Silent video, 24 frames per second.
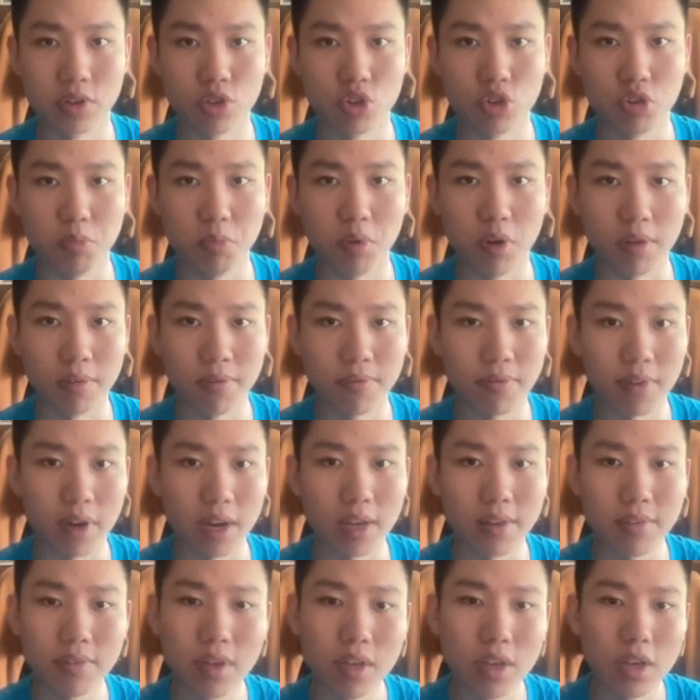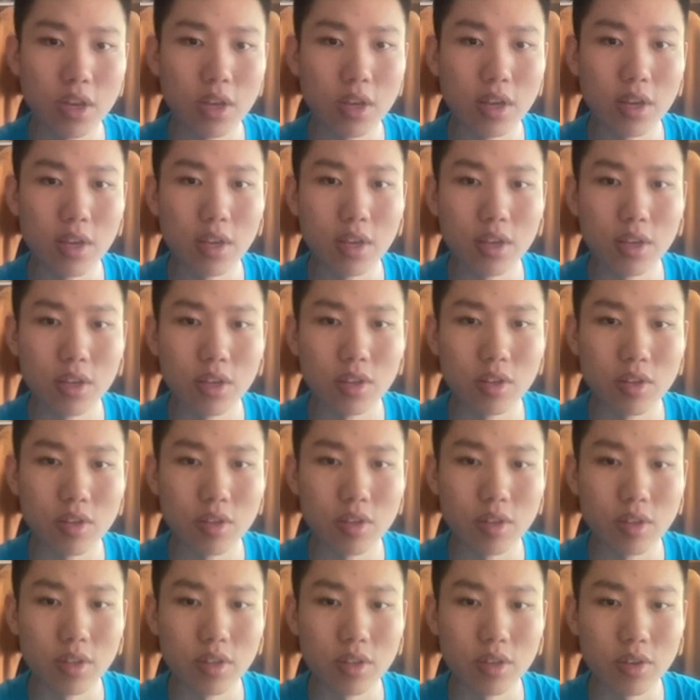2.5,
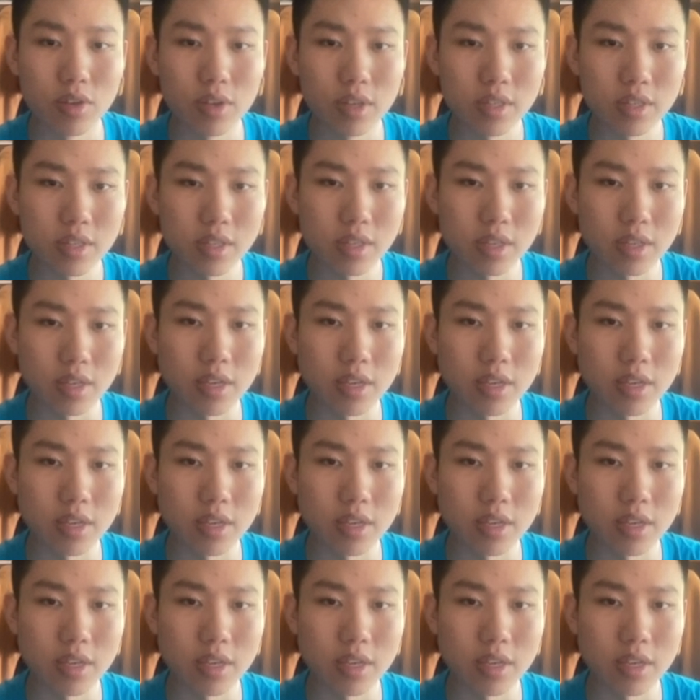you can see